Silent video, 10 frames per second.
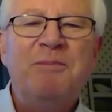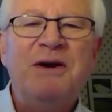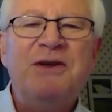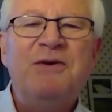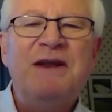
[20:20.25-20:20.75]

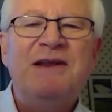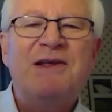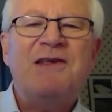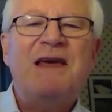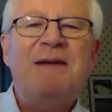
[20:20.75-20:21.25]
but you need
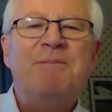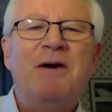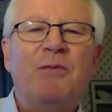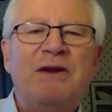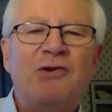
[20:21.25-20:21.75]
to say,
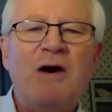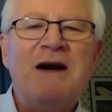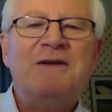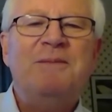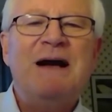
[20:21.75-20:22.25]
but we
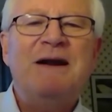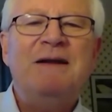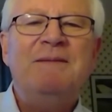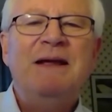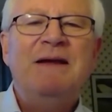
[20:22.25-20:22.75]
talked about it